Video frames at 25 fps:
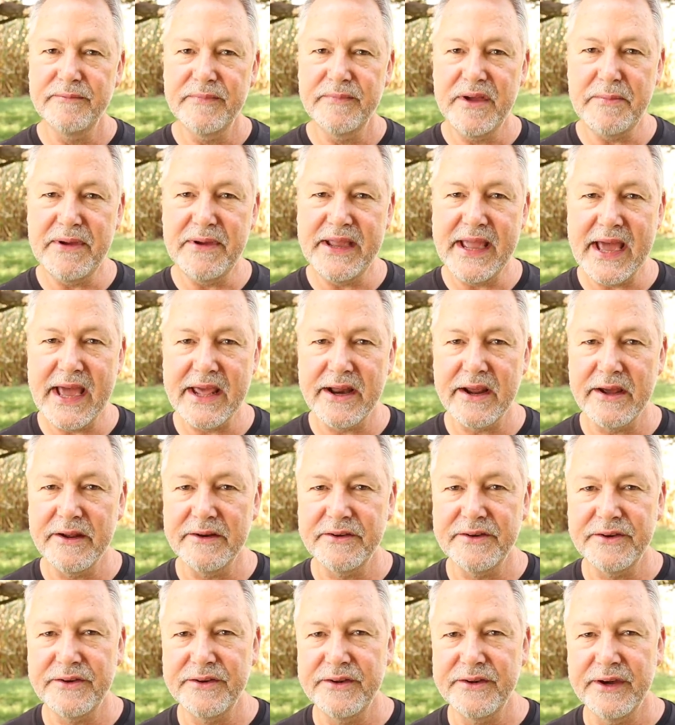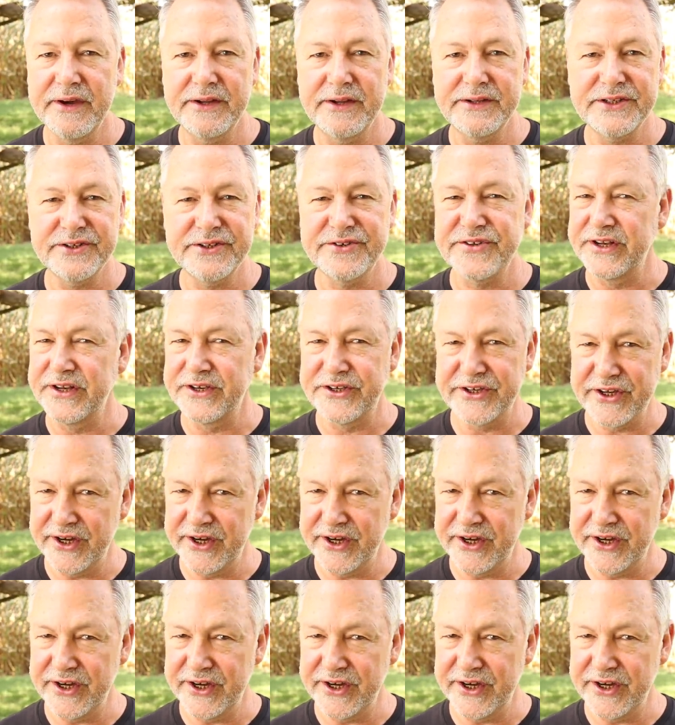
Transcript: maybe add just a